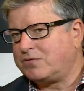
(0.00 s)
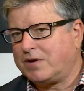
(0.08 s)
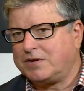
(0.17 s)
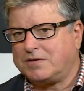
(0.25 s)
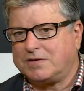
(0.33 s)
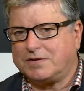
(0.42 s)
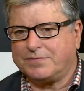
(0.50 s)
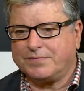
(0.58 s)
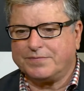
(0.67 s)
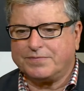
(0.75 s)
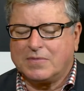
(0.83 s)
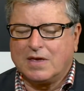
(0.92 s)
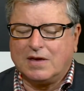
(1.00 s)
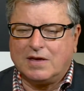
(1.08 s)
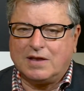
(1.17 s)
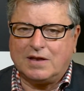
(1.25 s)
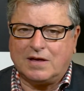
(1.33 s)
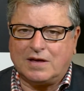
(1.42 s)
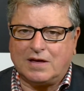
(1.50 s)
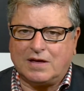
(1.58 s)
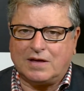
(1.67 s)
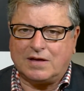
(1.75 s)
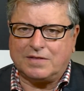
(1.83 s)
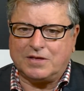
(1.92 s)
structures
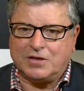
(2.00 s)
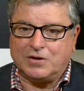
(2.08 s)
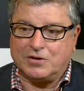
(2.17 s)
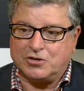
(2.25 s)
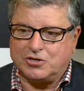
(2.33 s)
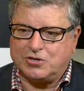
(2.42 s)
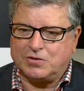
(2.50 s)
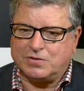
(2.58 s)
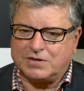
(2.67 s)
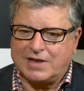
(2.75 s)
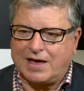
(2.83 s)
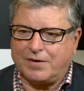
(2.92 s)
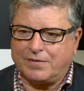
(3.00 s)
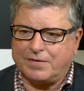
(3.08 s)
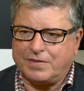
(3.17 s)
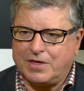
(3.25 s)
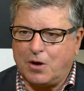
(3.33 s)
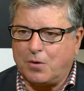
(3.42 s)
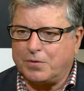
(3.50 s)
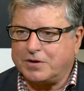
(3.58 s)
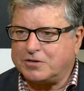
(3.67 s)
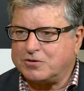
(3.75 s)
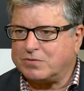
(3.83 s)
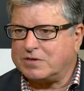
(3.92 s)
that you can choose. Now, the old
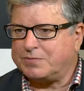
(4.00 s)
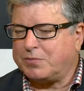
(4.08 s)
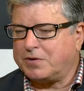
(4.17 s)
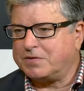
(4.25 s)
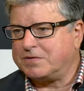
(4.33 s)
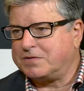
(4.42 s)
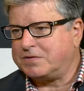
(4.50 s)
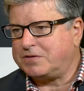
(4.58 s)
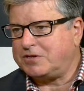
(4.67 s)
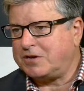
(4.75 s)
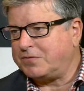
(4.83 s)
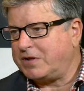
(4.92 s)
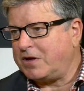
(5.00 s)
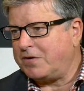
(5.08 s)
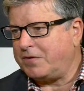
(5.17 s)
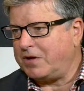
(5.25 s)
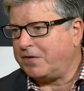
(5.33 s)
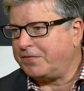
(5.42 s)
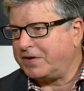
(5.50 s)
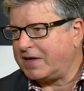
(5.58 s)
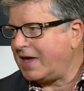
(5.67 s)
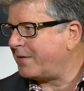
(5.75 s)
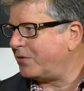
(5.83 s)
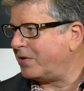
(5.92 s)
insurance bonds generally only offered a
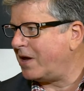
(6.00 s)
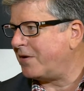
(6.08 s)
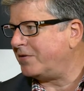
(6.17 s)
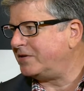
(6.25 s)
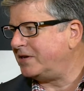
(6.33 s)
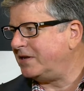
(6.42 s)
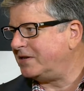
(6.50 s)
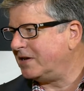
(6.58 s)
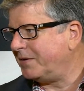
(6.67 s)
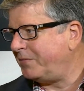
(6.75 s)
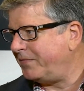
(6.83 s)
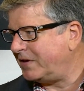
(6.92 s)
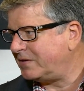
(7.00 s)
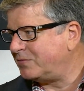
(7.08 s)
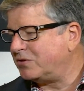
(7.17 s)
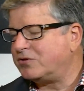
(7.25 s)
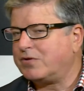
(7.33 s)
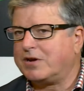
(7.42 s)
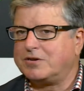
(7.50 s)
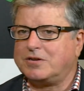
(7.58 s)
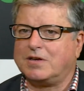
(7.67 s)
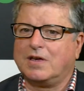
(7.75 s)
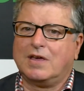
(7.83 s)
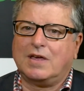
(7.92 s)
capital guaranteed type investment
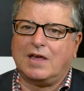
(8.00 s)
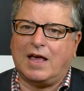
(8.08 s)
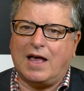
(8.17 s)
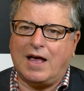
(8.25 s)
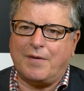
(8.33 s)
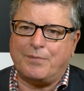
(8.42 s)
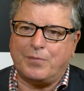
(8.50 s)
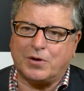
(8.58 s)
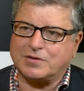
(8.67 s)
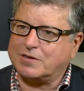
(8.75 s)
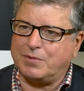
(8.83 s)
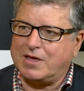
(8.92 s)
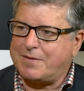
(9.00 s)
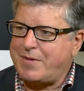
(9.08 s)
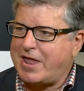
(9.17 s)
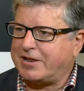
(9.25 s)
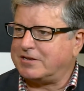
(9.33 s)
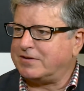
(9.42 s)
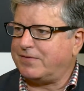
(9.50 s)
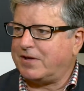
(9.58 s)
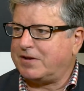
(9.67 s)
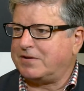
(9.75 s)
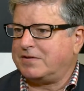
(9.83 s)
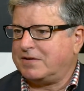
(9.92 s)
structure, possibly a balance
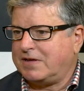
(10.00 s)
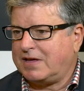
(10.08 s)
fund